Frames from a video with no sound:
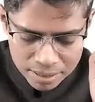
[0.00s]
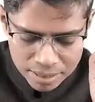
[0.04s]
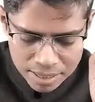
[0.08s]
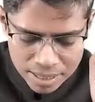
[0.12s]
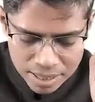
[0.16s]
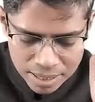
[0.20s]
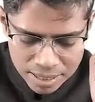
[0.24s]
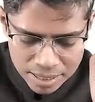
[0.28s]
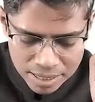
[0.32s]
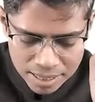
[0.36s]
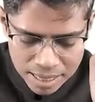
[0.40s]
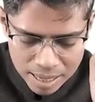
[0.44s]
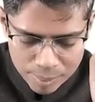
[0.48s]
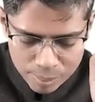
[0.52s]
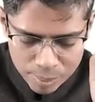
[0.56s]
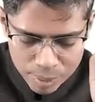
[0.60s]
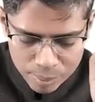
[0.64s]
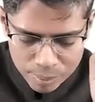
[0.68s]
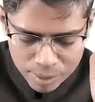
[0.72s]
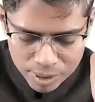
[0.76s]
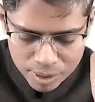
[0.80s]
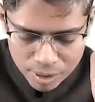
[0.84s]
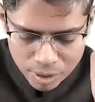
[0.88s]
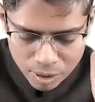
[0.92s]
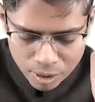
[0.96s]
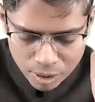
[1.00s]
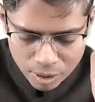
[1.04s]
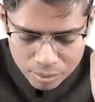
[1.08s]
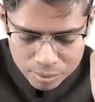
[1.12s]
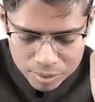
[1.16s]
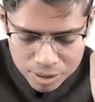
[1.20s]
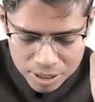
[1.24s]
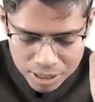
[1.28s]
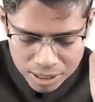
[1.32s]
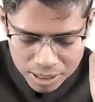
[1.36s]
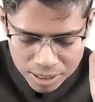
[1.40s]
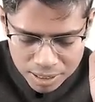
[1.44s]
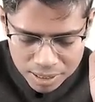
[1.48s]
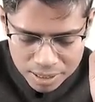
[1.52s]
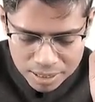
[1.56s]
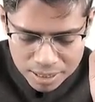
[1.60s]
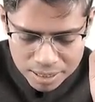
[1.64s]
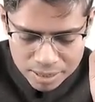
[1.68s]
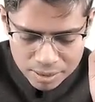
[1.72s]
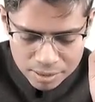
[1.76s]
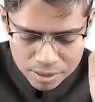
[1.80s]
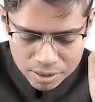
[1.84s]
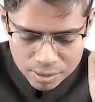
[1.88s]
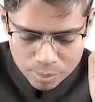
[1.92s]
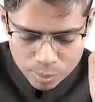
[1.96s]
they are capable of
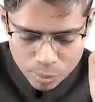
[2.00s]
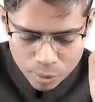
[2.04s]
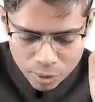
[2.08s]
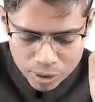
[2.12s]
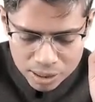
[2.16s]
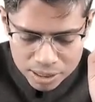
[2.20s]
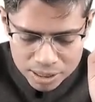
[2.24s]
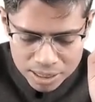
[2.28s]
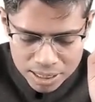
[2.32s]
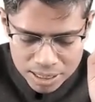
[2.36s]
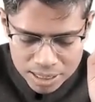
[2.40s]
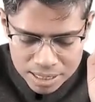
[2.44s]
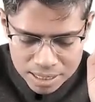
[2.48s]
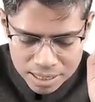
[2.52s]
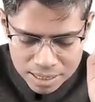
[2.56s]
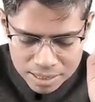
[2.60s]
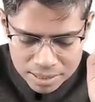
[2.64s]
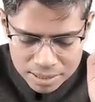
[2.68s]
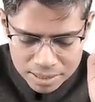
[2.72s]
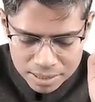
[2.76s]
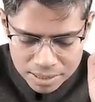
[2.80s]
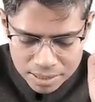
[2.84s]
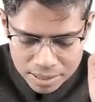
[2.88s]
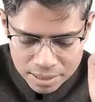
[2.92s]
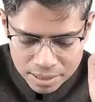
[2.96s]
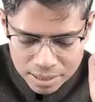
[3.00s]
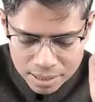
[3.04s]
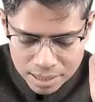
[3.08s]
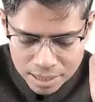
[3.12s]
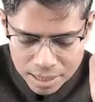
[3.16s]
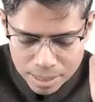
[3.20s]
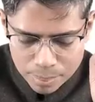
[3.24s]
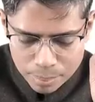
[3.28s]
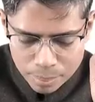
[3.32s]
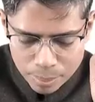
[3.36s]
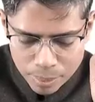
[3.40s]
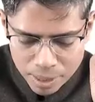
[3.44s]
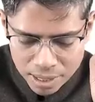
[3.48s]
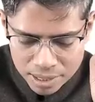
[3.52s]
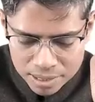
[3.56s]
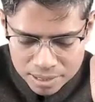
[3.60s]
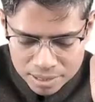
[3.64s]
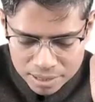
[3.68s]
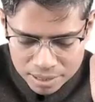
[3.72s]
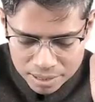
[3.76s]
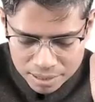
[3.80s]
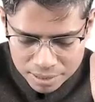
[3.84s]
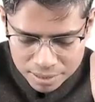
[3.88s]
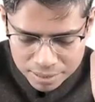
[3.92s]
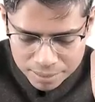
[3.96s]
generating spontaneous
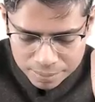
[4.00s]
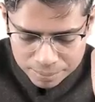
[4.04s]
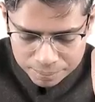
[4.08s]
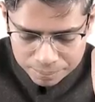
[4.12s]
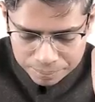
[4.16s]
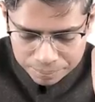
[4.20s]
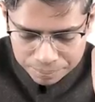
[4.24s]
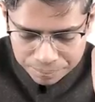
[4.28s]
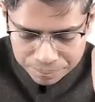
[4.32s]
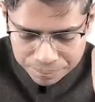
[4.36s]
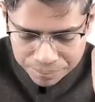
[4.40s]
impulses.